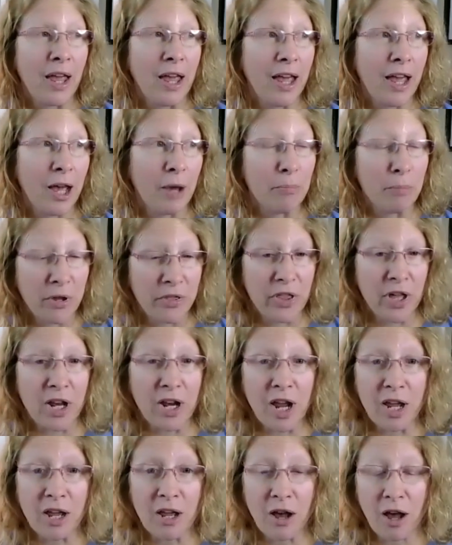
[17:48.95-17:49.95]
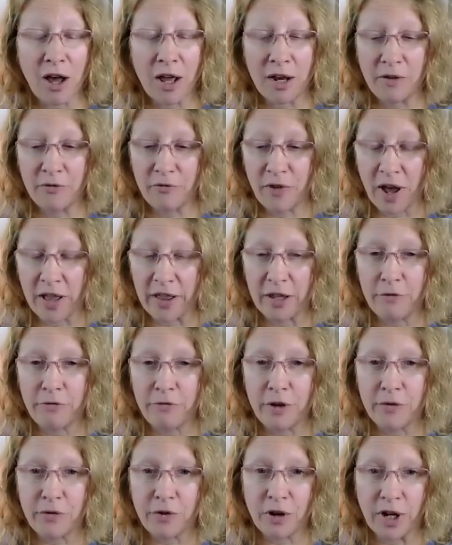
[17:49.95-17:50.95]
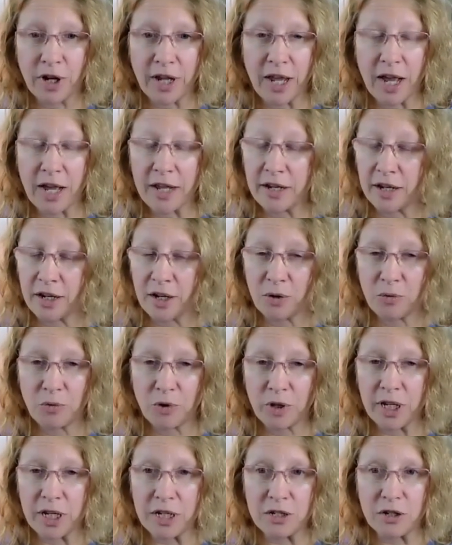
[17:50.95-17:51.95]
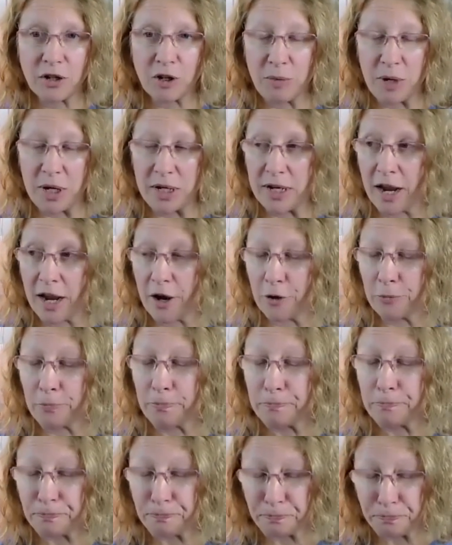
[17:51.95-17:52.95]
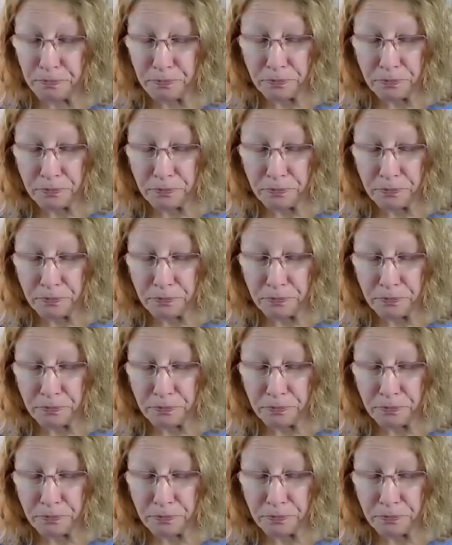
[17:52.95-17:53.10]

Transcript: But then I got valley fever again, and it really took me down.